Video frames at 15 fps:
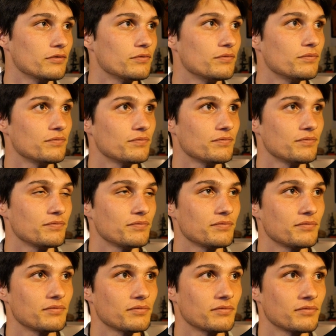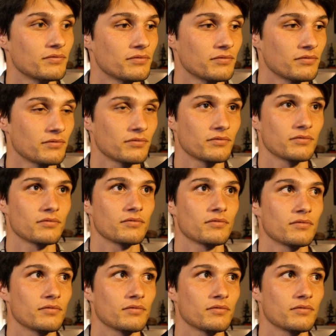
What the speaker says: (silence)